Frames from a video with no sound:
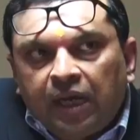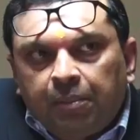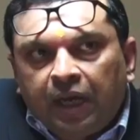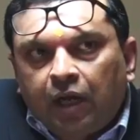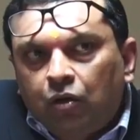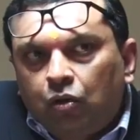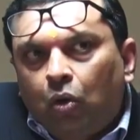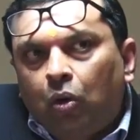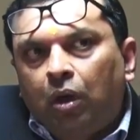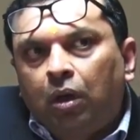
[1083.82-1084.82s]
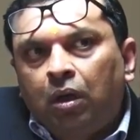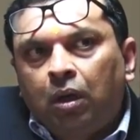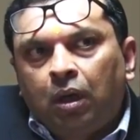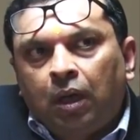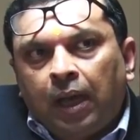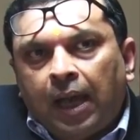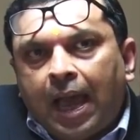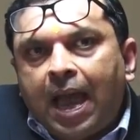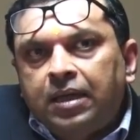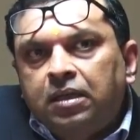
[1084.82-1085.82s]
a bigger role,
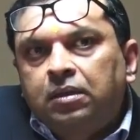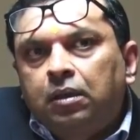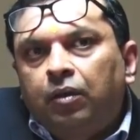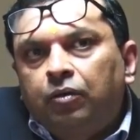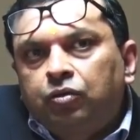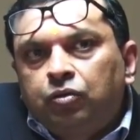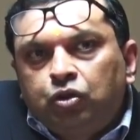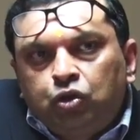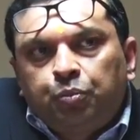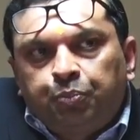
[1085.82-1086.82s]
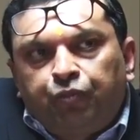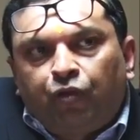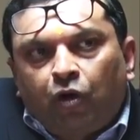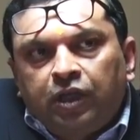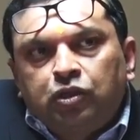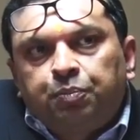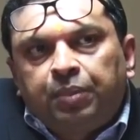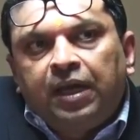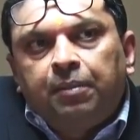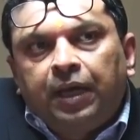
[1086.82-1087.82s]
and for it to
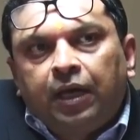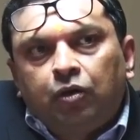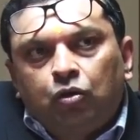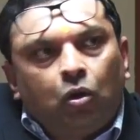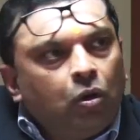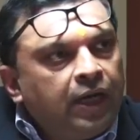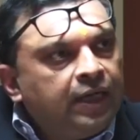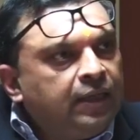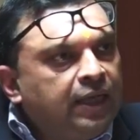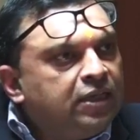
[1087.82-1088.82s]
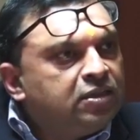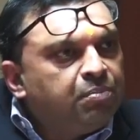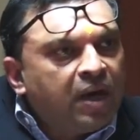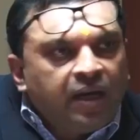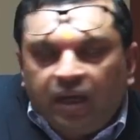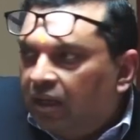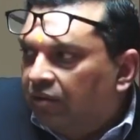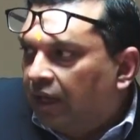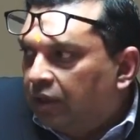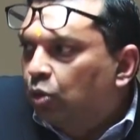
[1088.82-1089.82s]
play a bigger role, it needs money,
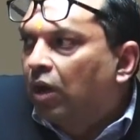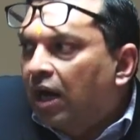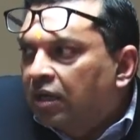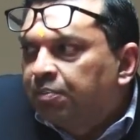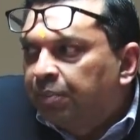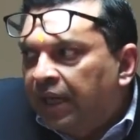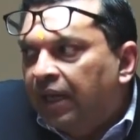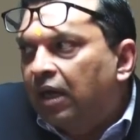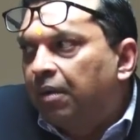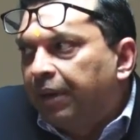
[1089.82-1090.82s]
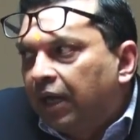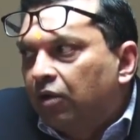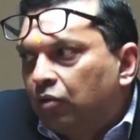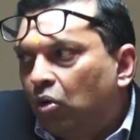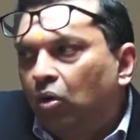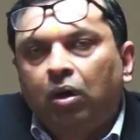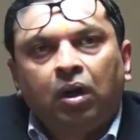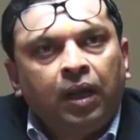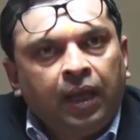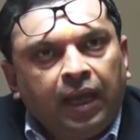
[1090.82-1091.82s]
right? You can't play a bigger role
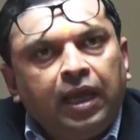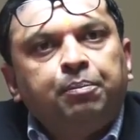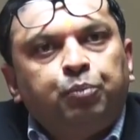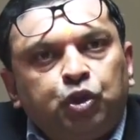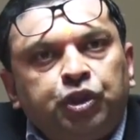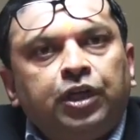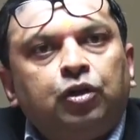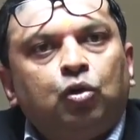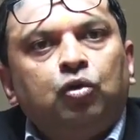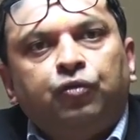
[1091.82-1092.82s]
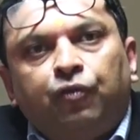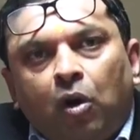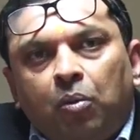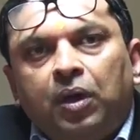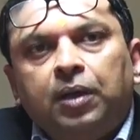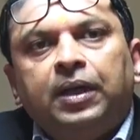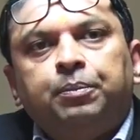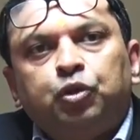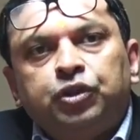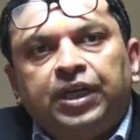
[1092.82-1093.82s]
in pushing growth forward and
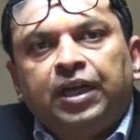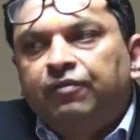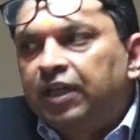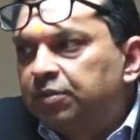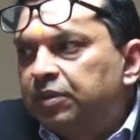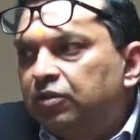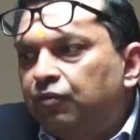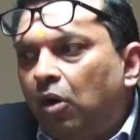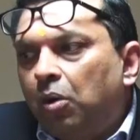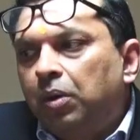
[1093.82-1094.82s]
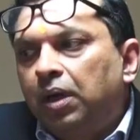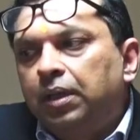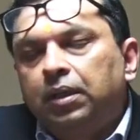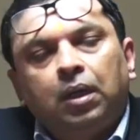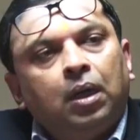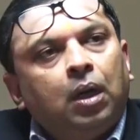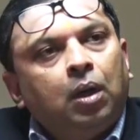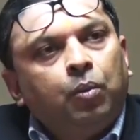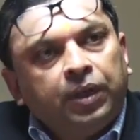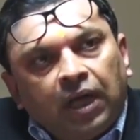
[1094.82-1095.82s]
pushing investments forward
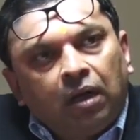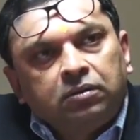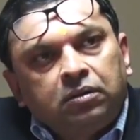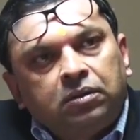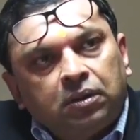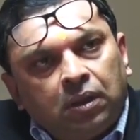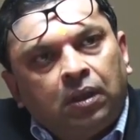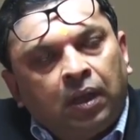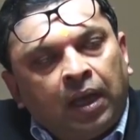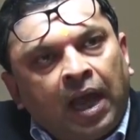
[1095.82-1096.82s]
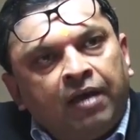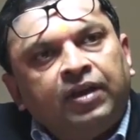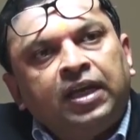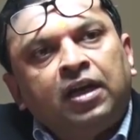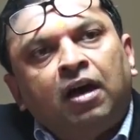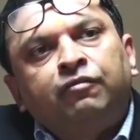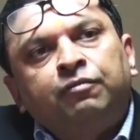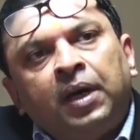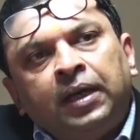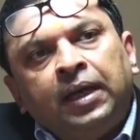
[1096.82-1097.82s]
without having enough
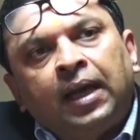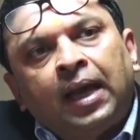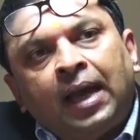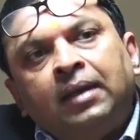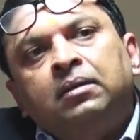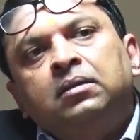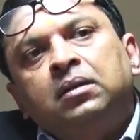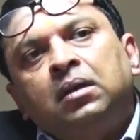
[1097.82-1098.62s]
money, and